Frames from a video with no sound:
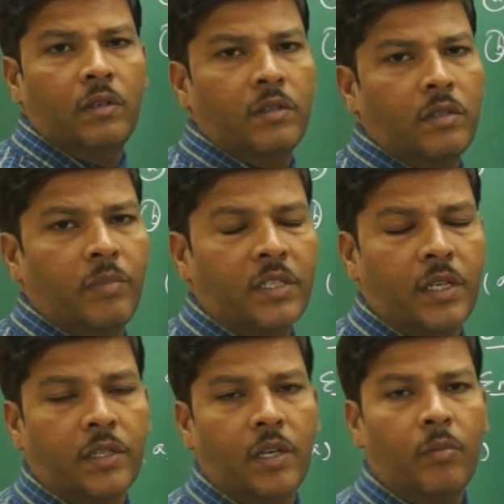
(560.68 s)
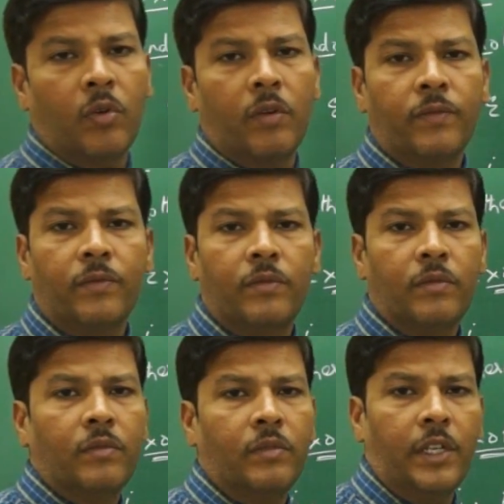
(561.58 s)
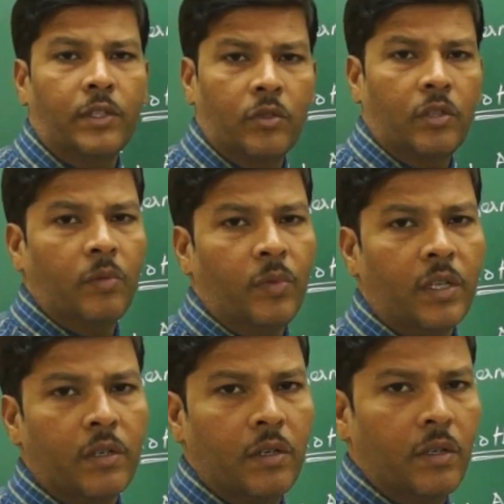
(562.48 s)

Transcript: is the best example of the exothermic